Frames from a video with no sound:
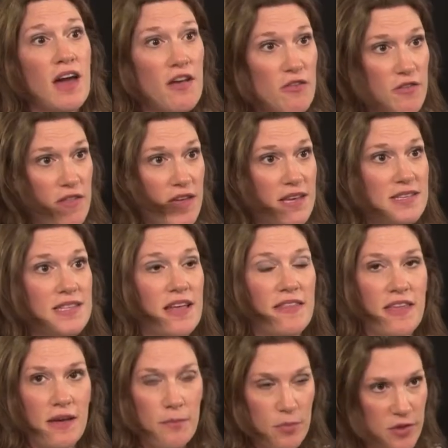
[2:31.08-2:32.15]
The other thing is
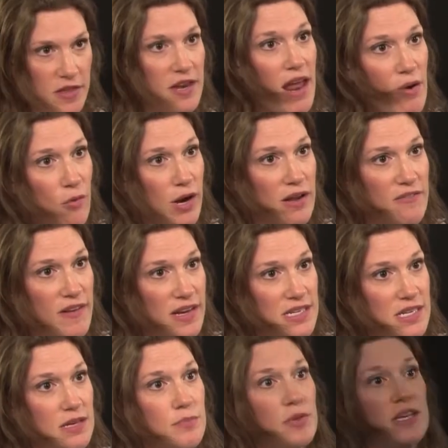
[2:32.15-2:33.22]
that they'll put the network effect into